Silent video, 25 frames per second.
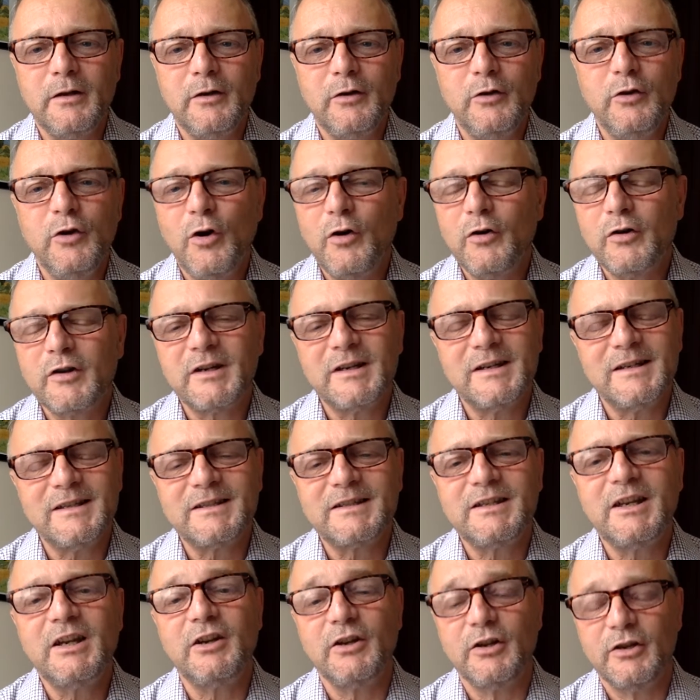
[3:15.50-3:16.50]
not
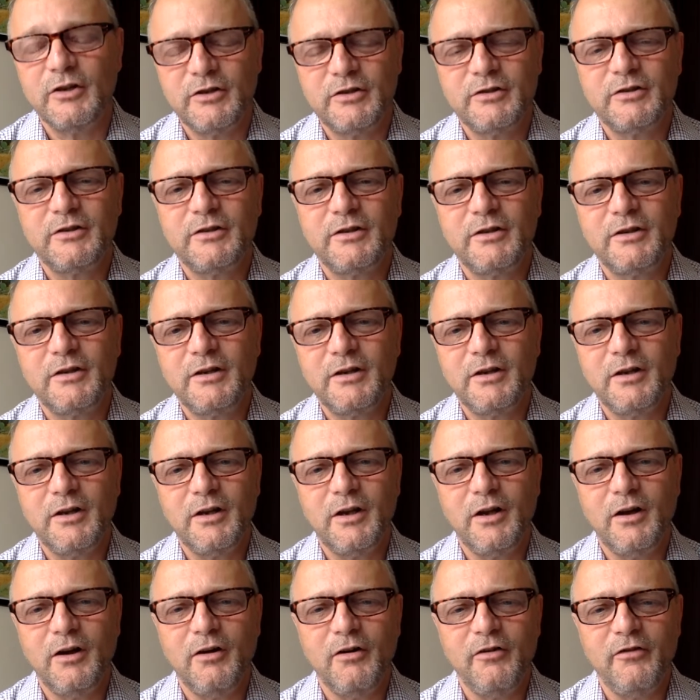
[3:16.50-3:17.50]
considered
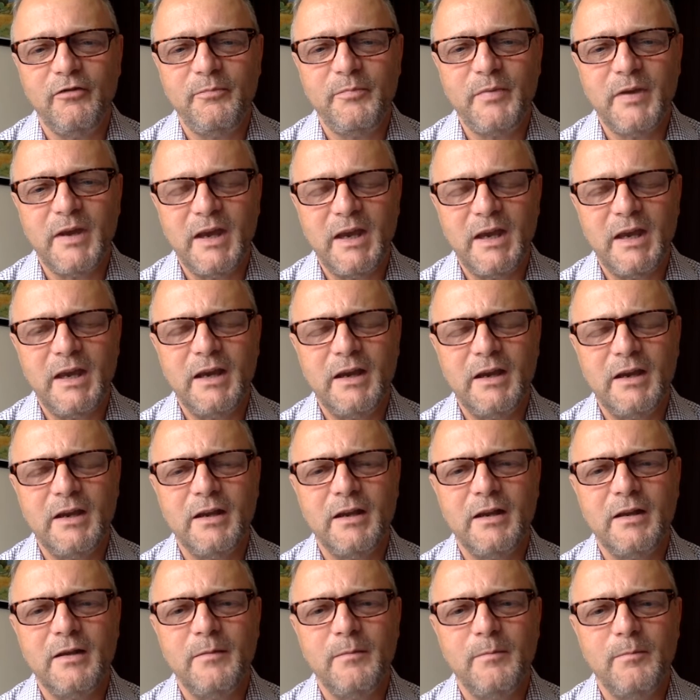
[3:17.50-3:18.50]
of being
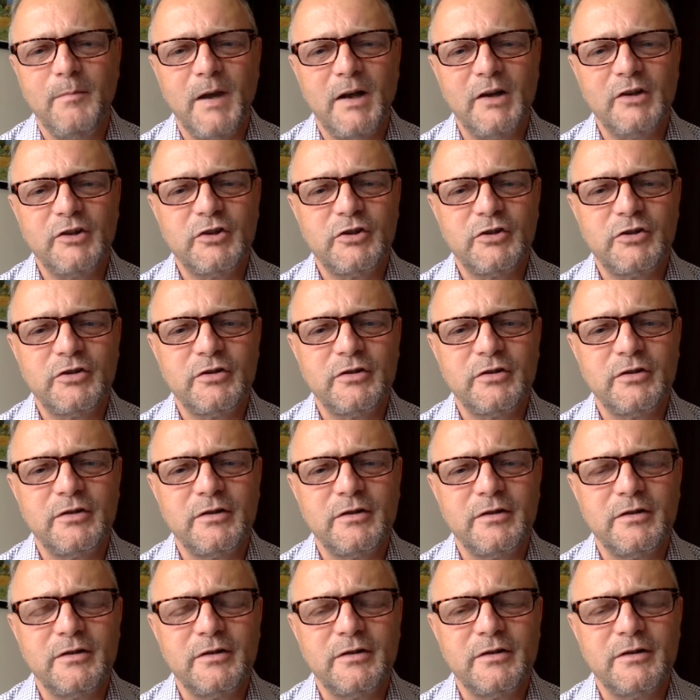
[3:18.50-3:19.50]
much
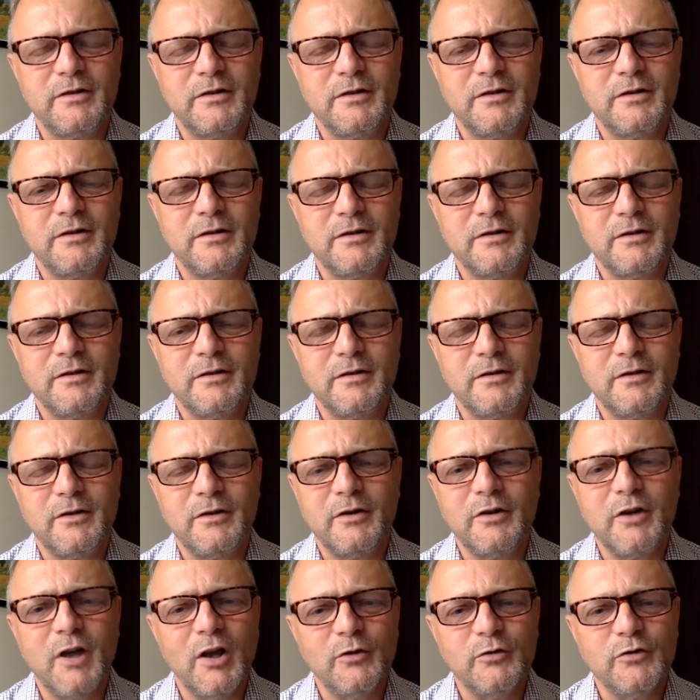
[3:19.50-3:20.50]

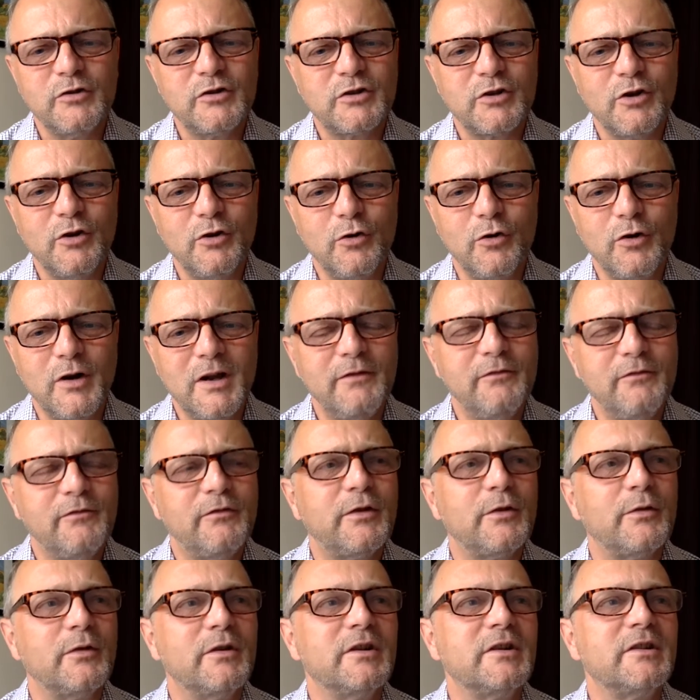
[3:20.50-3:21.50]
note or
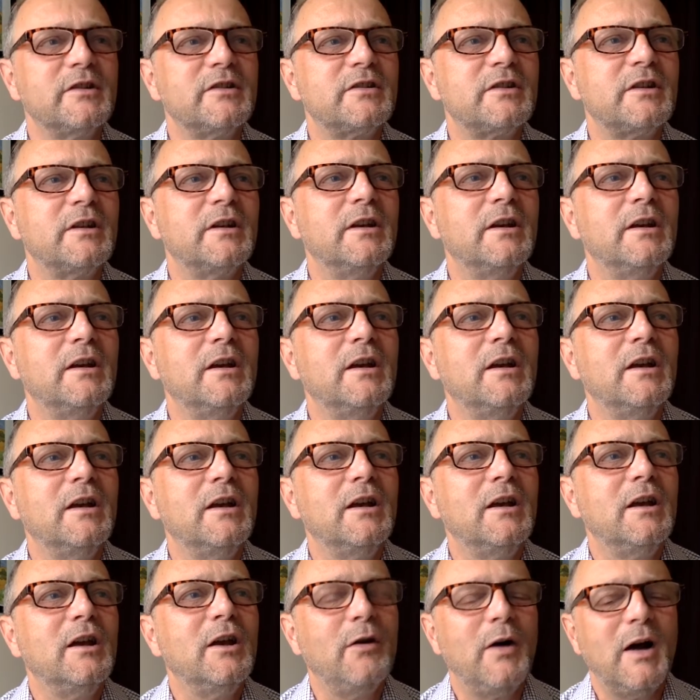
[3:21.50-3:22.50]
influence,
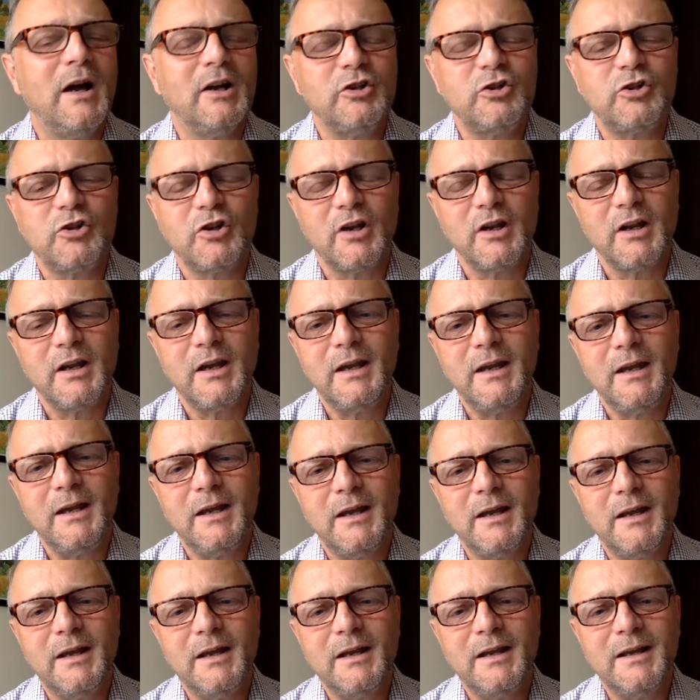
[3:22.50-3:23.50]
who actually
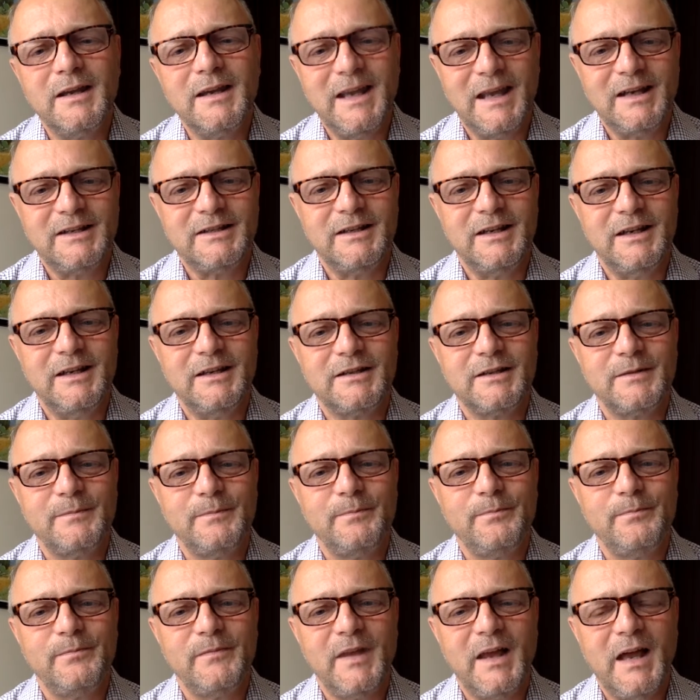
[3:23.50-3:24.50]
get it
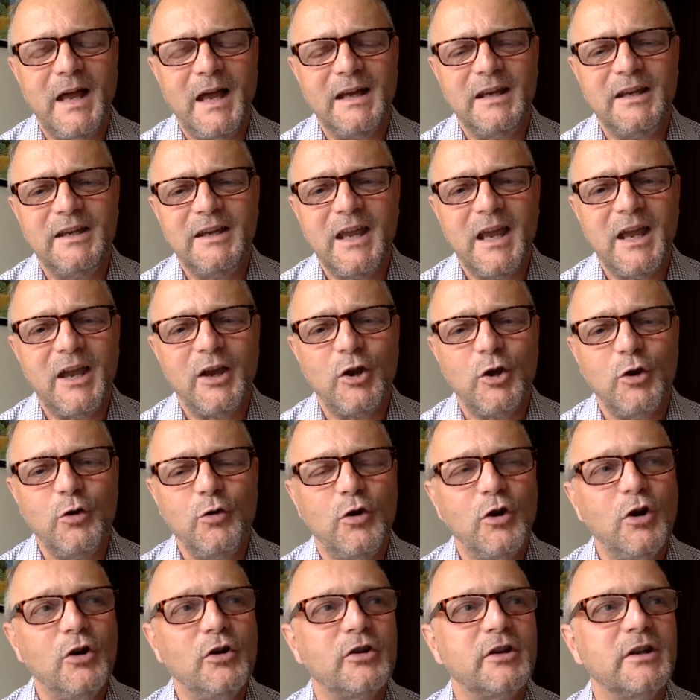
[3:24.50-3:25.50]
and get who
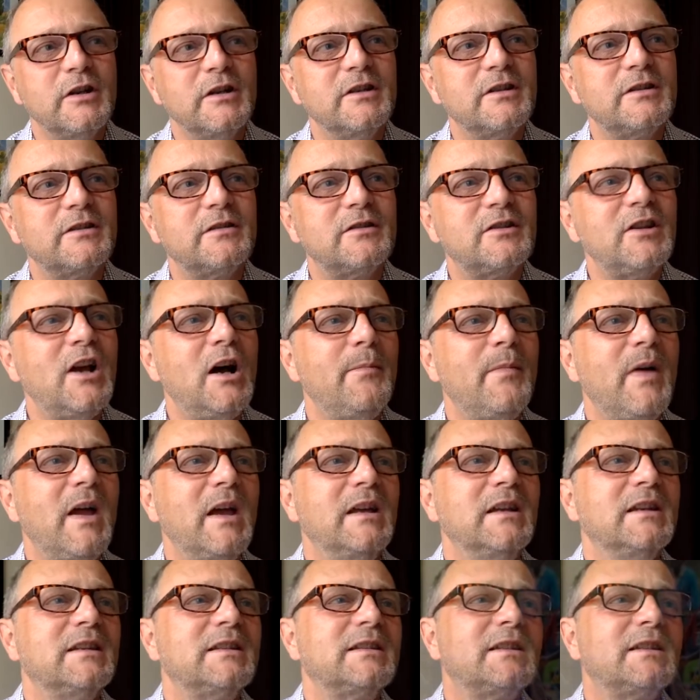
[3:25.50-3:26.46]
God is. Psalm 8